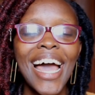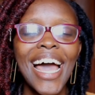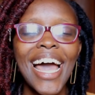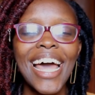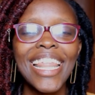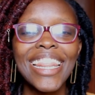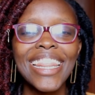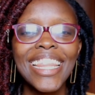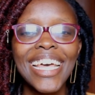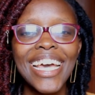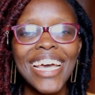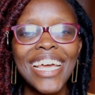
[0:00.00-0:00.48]

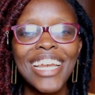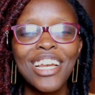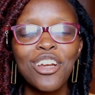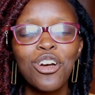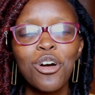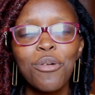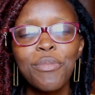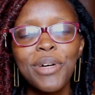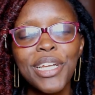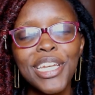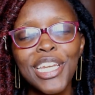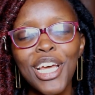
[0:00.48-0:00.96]
And then
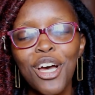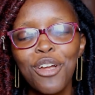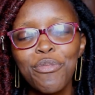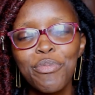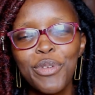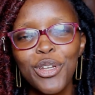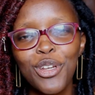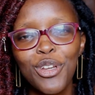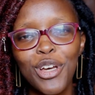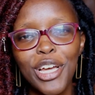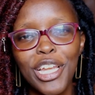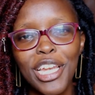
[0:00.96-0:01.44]
comment down
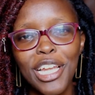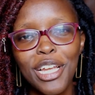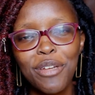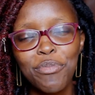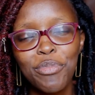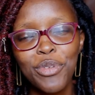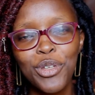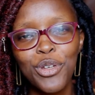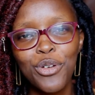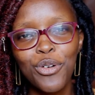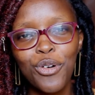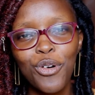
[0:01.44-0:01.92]
below and
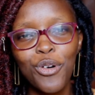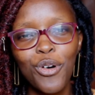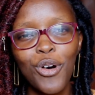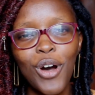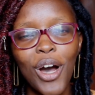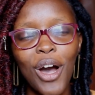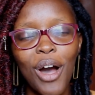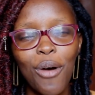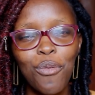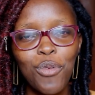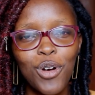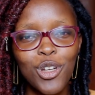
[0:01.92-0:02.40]
let me
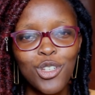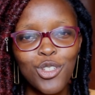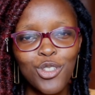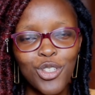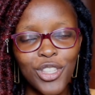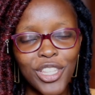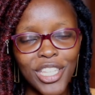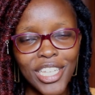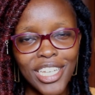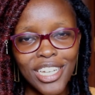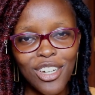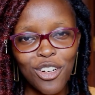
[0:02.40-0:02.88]
know what you
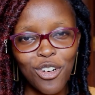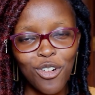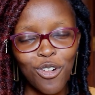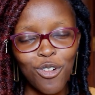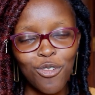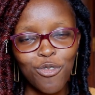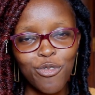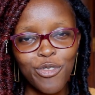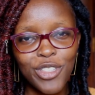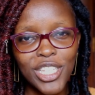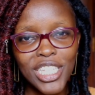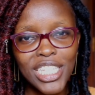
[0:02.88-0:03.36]
think
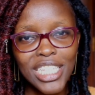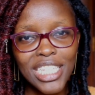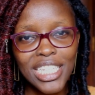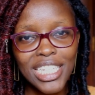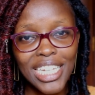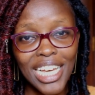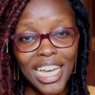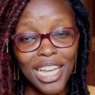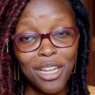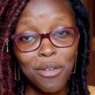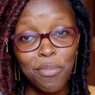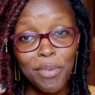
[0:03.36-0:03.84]
of this
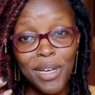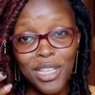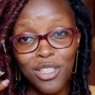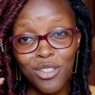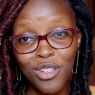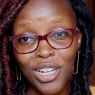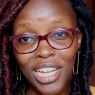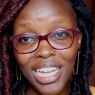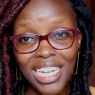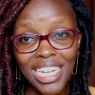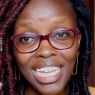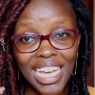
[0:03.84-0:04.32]
style.
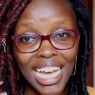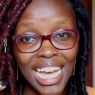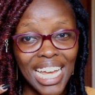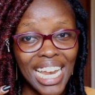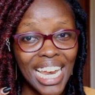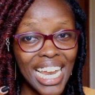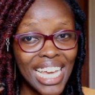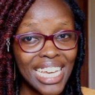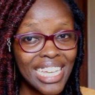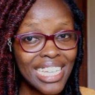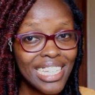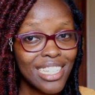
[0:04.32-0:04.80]
Personally, I
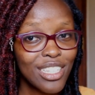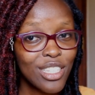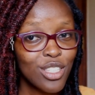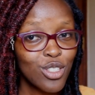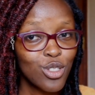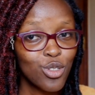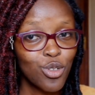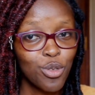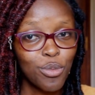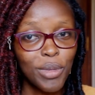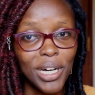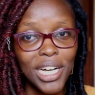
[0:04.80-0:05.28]
like it
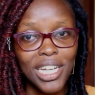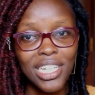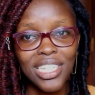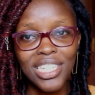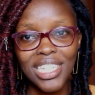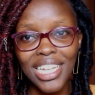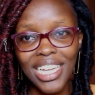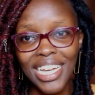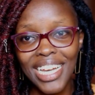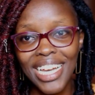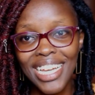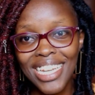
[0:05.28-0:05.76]
so
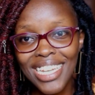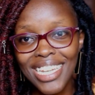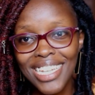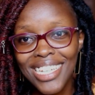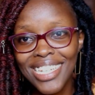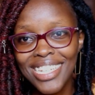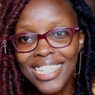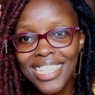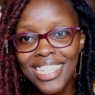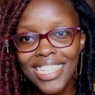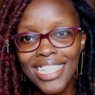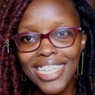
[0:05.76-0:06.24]
much. Like, I
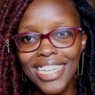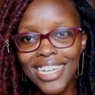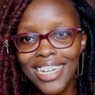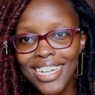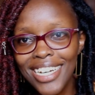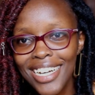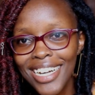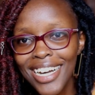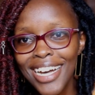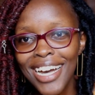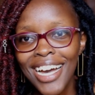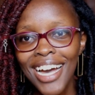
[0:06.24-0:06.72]
didn't
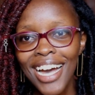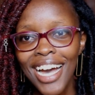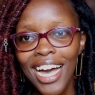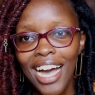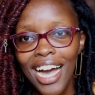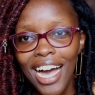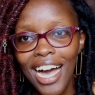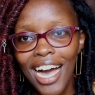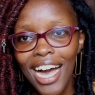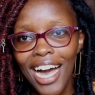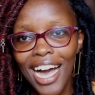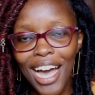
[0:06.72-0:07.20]
think
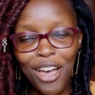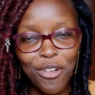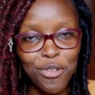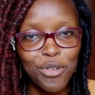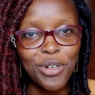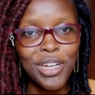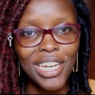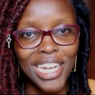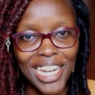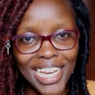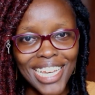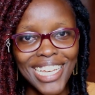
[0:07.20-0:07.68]
I
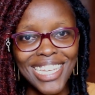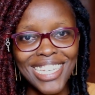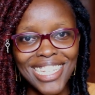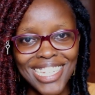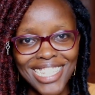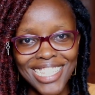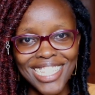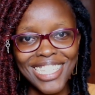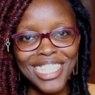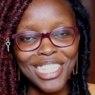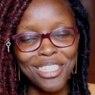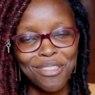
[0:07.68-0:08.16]
would like
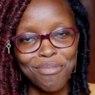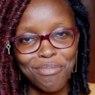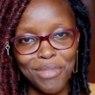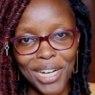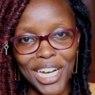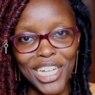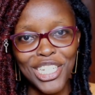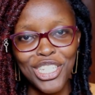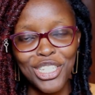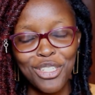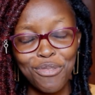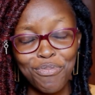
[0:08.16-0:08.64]
it this
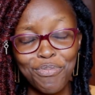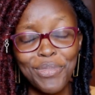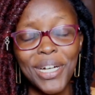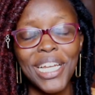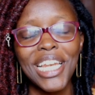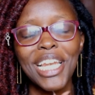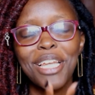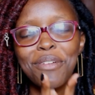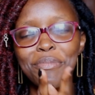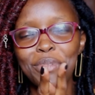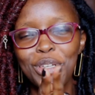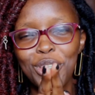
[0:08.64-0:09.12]
much,
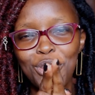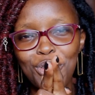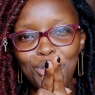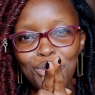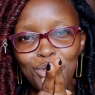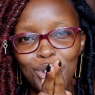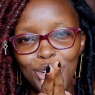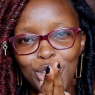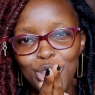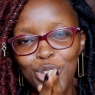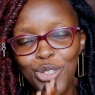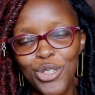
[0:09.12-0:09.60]
but let me know
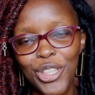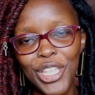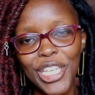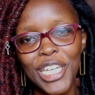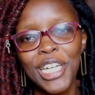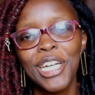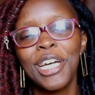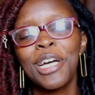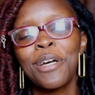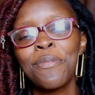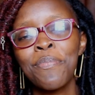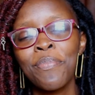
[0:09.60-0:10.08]
what you
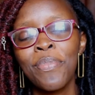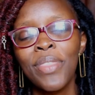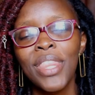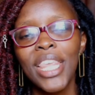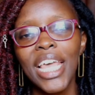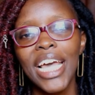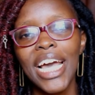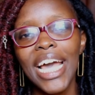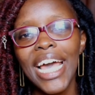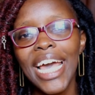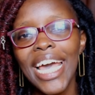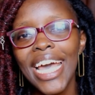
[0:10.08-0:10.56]
think.
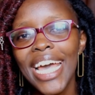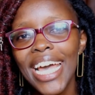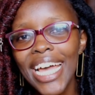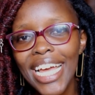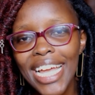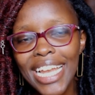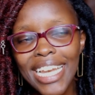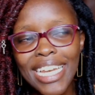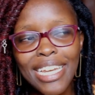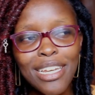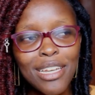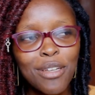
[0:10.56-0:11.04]

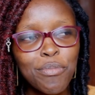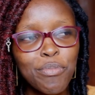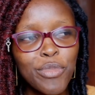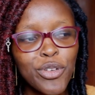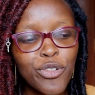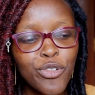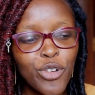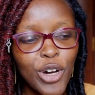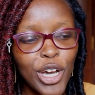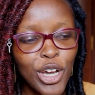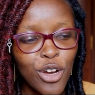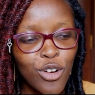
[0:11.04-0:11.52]
And
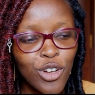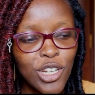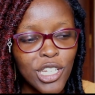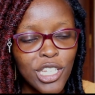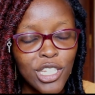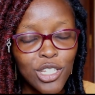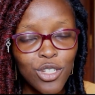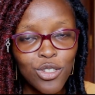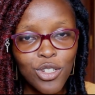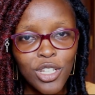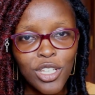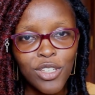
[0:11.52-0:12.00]
before I
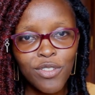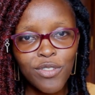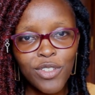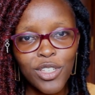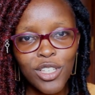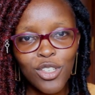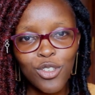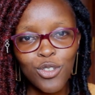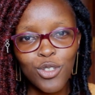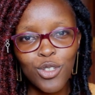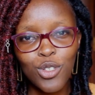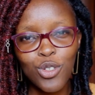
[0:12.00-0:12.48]
continue
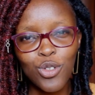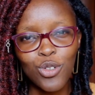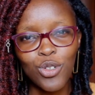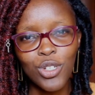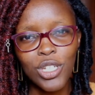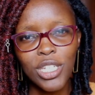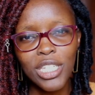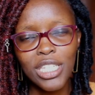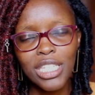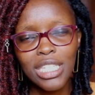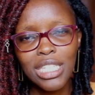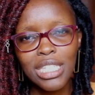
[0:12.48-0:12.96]
giving you
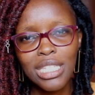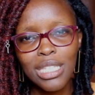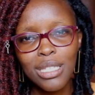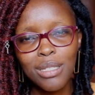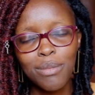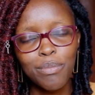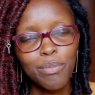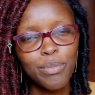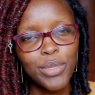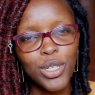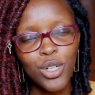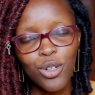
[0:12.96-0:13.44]
stories,
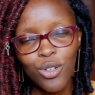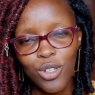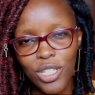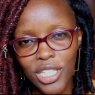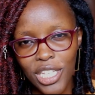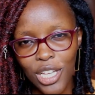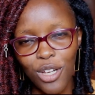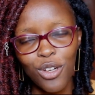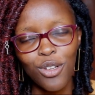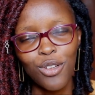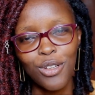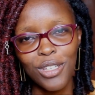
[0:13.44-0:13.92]

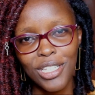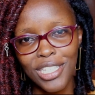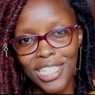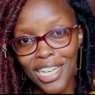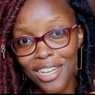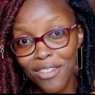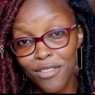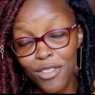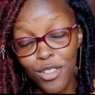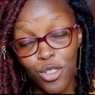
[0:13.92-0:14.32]
because I always have